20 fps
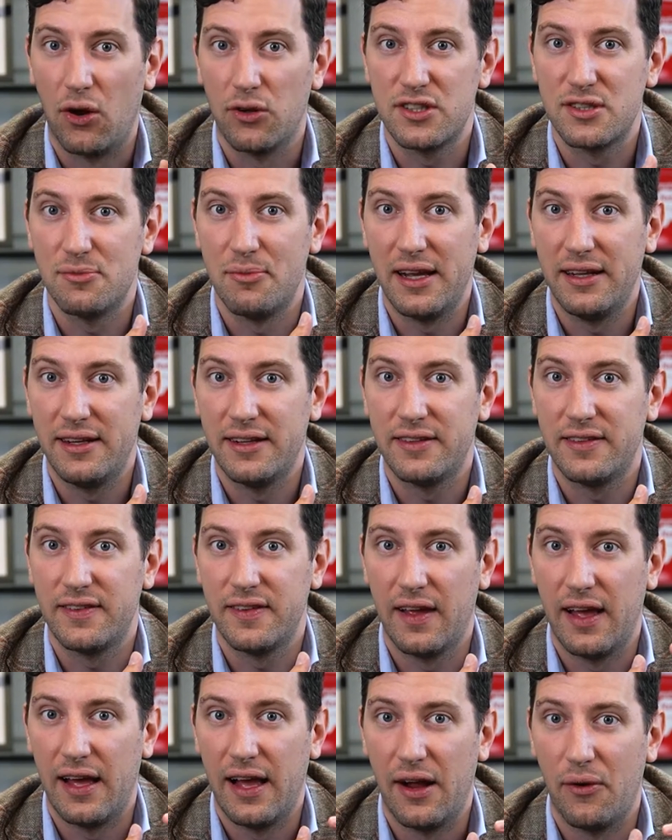automated
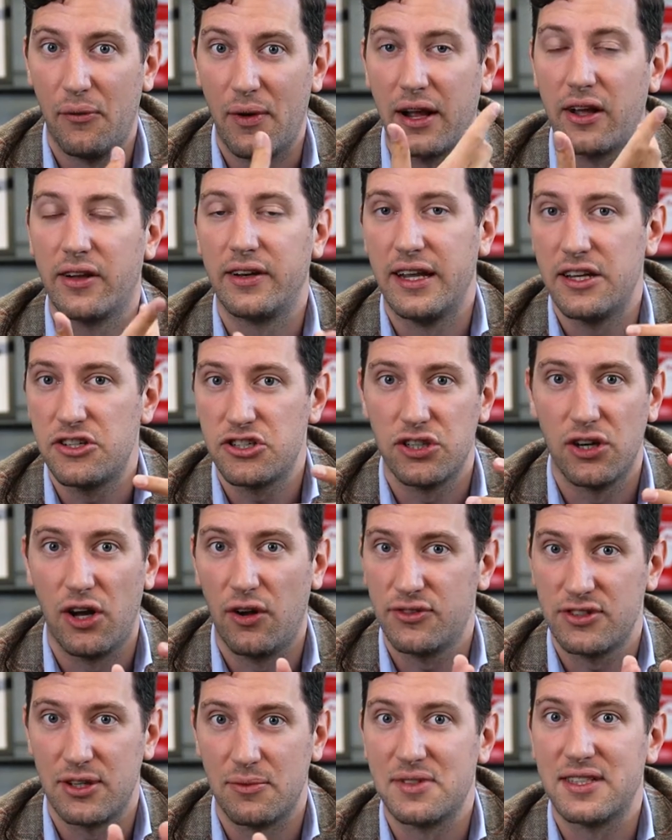uh, recognition of
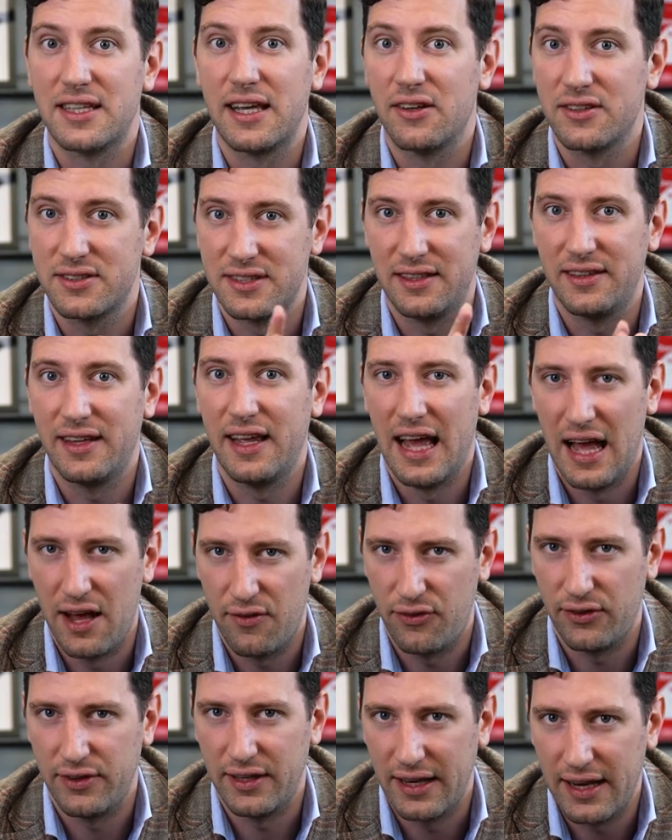some skills that they
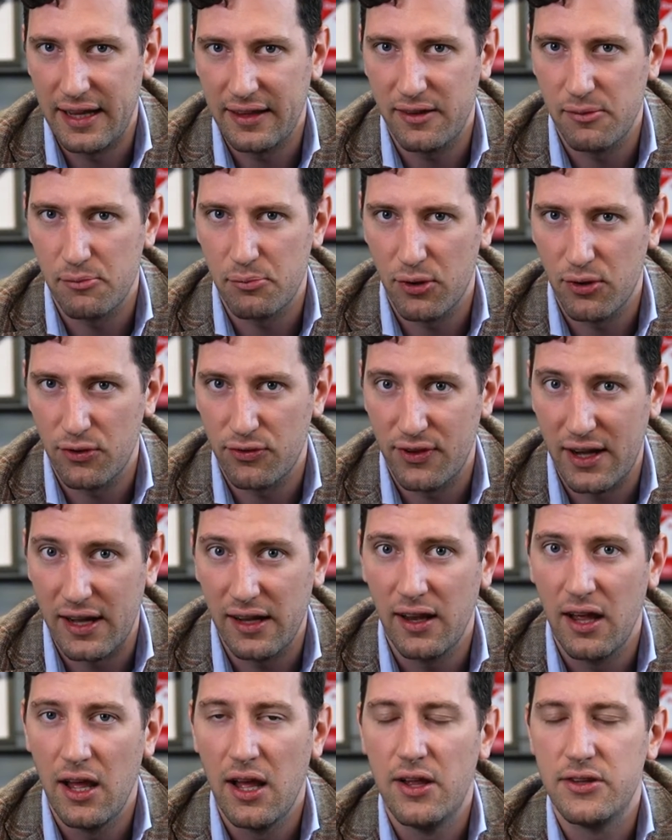have on the LinkedIn profile
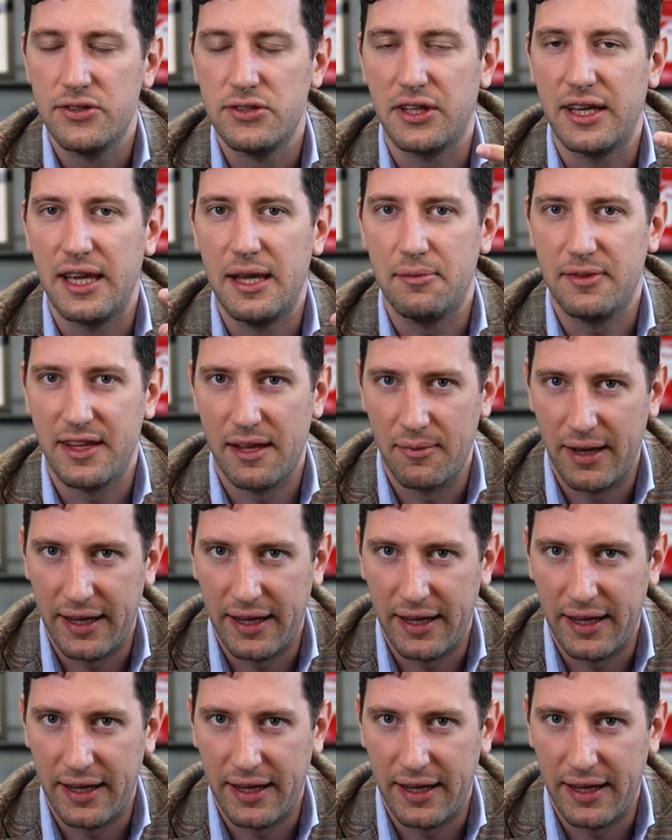to keep them